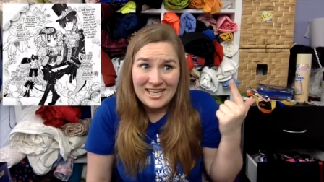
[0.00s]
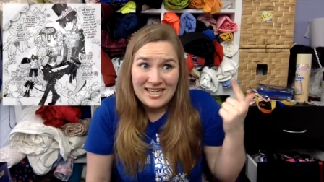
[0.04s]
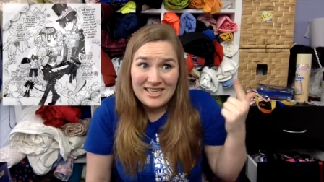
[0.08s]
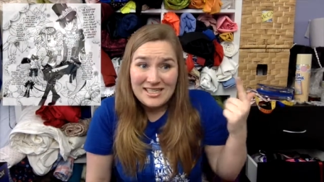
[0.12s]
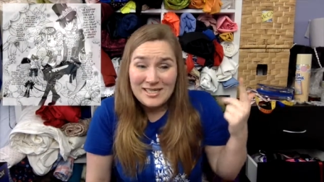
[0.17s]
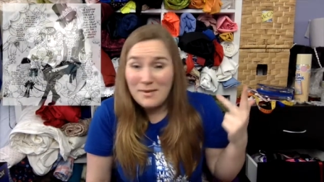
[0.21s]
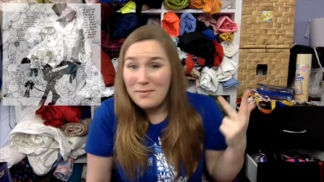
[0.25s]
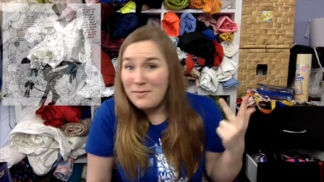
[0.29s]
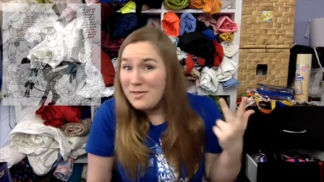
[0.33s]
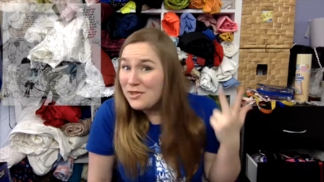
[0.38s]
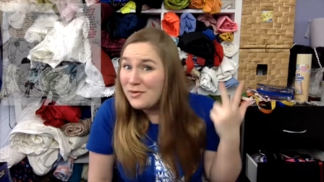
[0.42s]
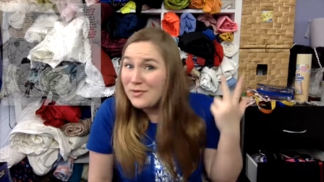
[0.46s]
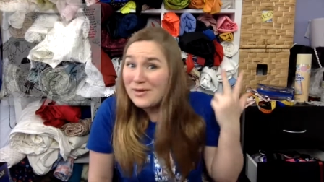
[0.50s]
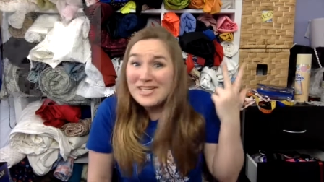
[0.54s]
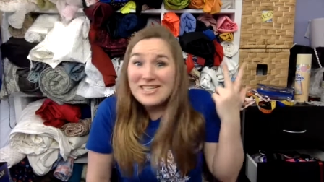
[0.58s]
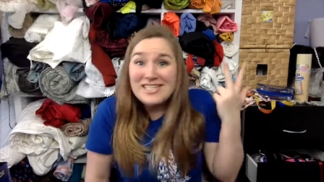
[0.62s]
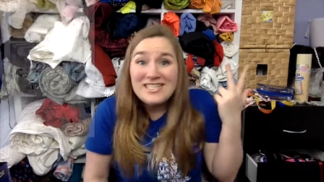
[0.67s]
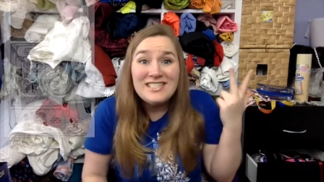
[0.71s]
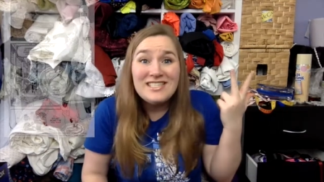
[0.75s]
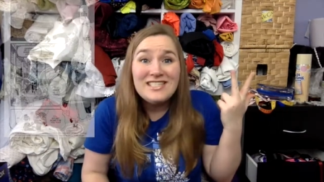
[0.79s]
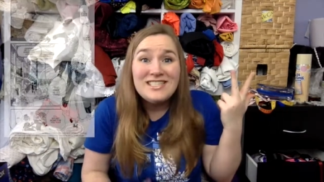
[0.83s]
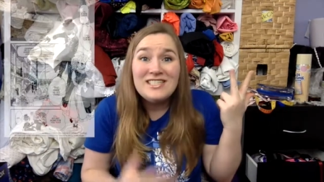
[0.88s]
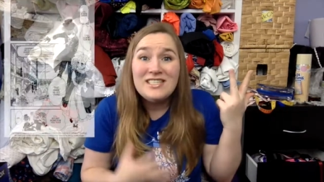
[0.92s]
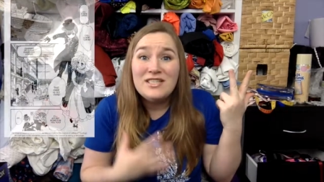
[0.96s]
Number three,
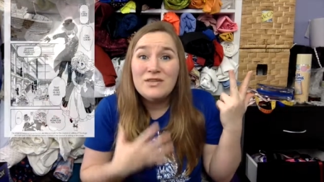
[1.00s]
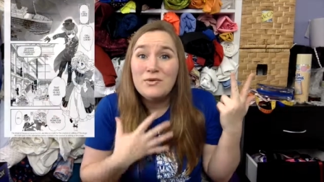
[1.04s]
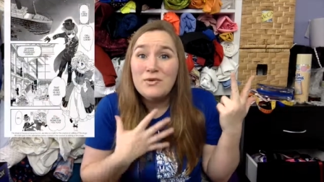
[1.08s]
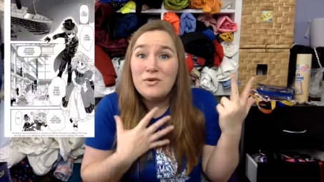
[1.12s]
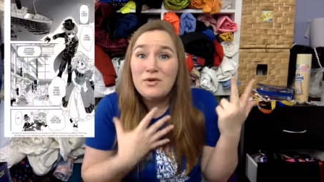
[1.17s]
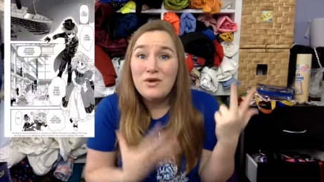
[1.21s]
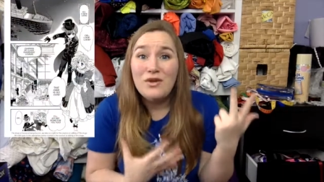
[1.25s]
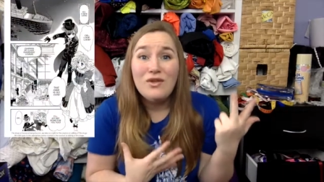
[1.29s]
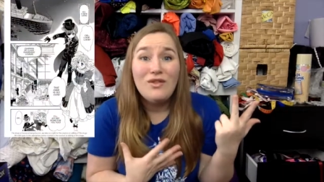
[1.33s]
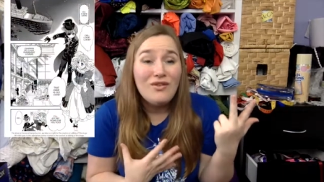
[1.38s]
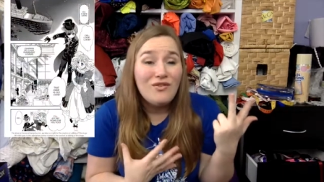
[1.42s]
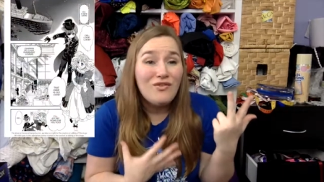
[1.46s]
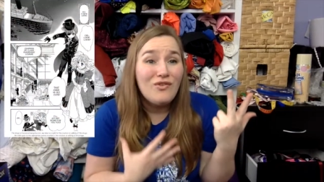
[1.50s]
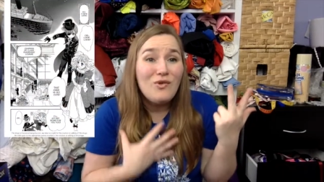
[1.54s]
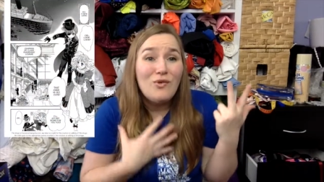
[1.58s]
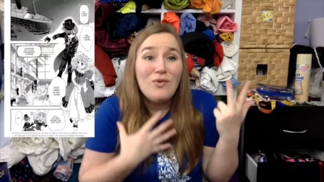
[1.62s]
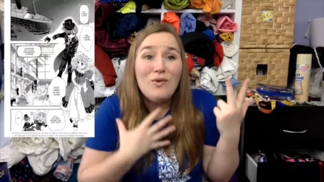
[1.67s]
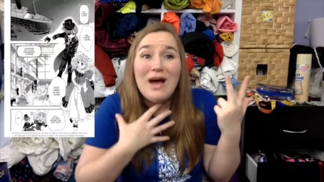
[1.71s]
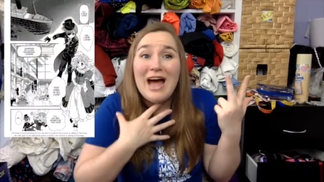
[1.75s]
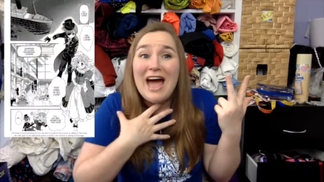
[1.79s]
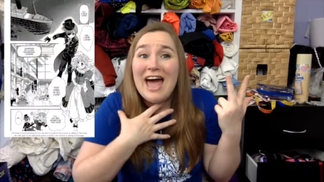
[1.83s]
she's still youthful